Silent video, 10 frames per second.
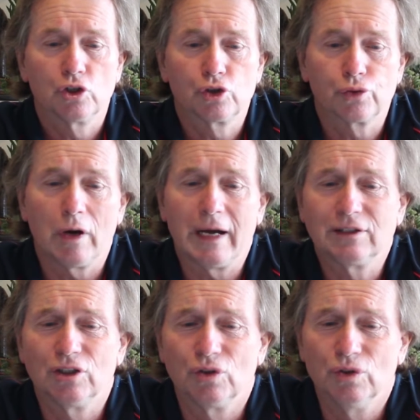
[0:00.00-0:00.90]

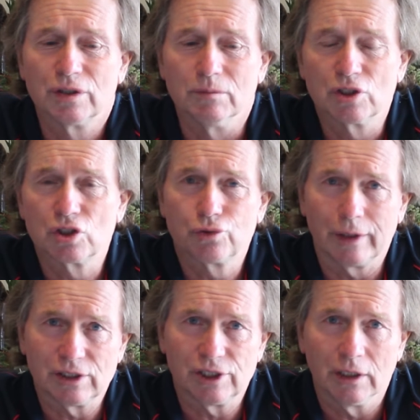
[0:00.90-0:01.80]
Try to do some
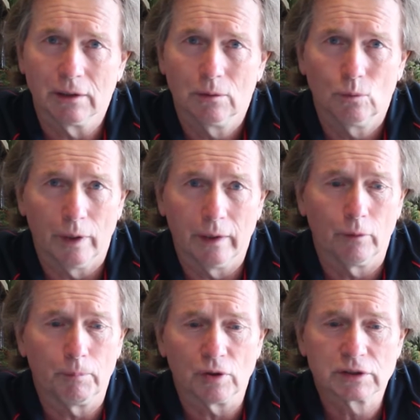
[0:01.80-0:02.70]
stretching
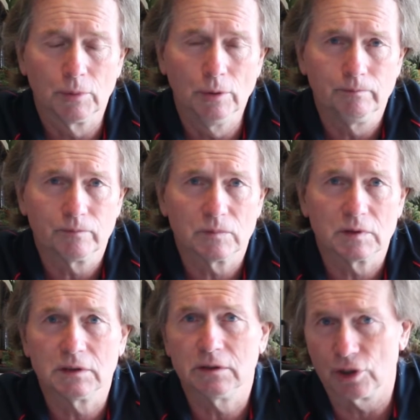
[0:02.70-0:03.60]
wherever possible,
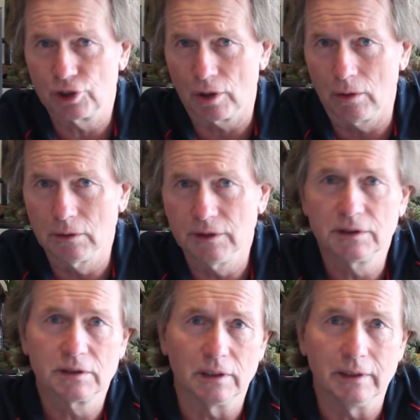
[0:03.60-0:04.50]
the
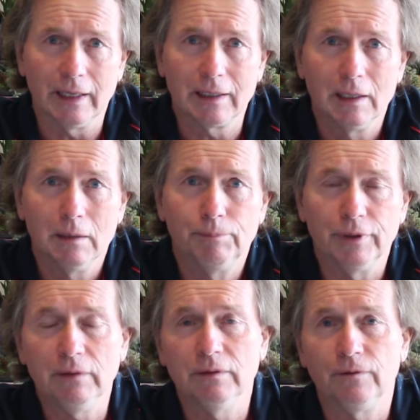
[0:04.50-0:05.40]
shoulders, the neck,
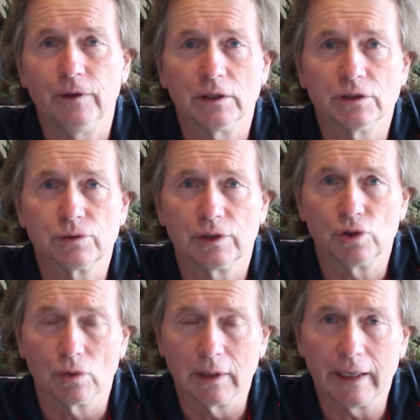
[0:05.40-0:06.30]
but even if you can
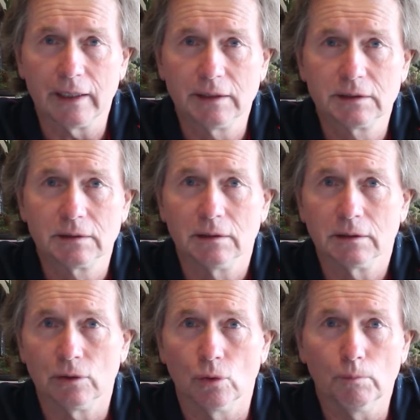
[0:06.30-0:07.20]
stretch your legs,
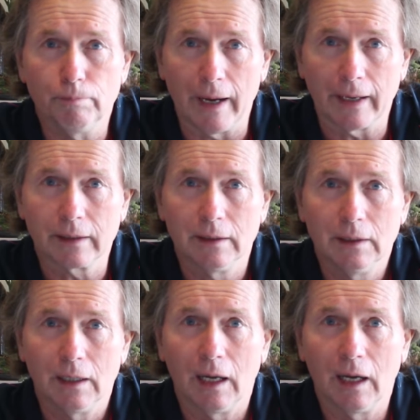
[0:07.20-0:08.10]
your back,
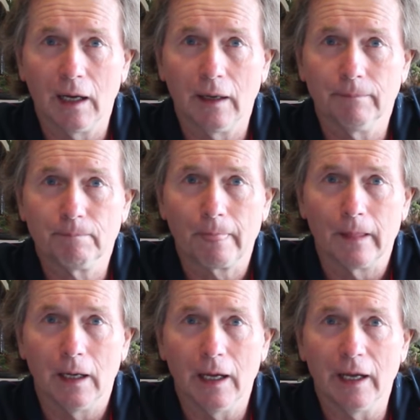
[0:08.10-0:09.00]
um,
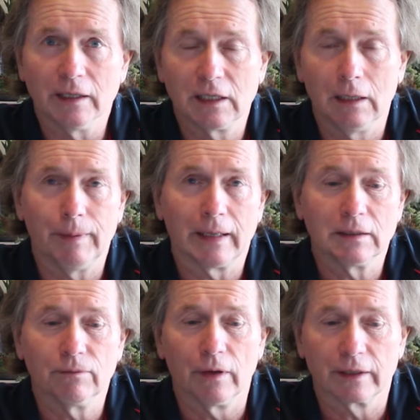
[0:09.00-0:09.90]
and keep
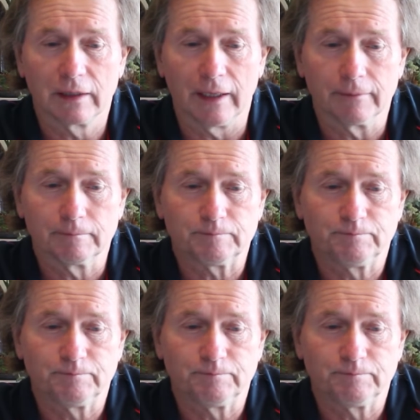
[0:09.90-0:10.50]
active like that.